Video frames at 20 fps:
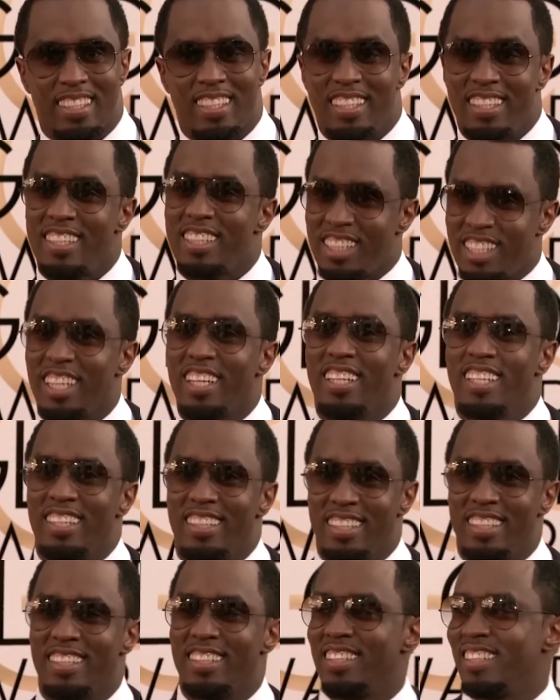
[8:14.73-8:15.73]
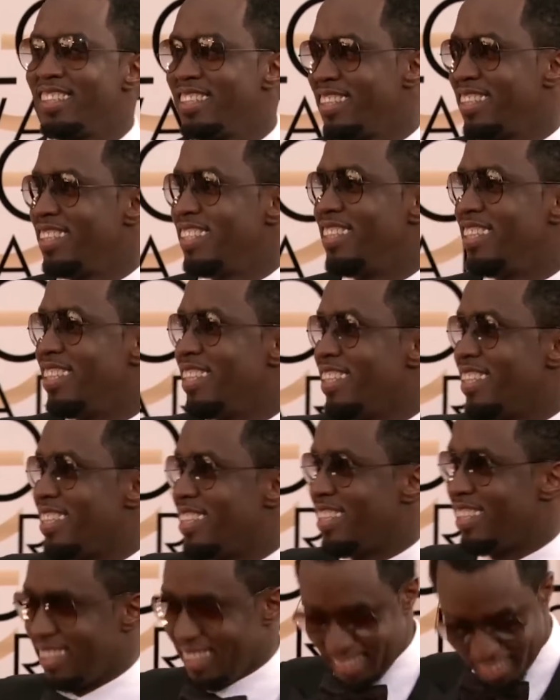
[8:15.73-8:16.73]
While this remains unconfirmed,
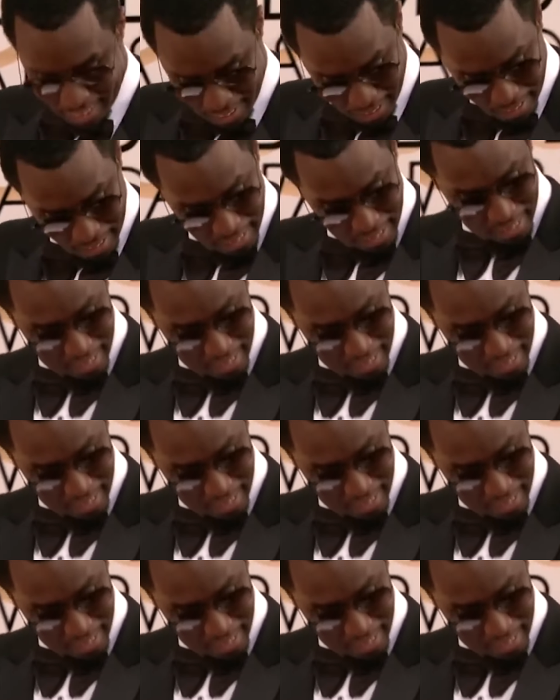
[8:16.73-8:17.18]
it's clear